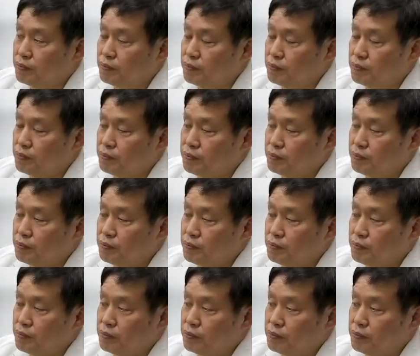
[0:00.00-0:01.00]

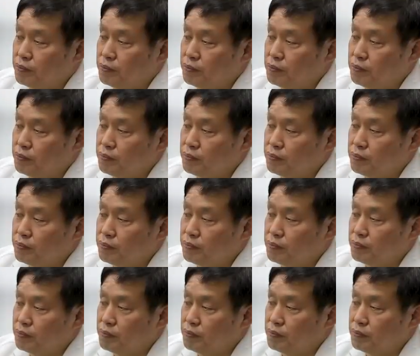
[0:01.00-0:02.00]

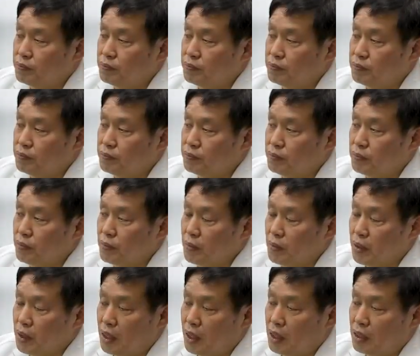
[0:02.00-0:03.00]

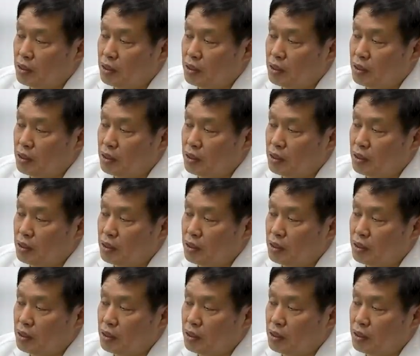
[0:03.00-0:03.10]
(silence)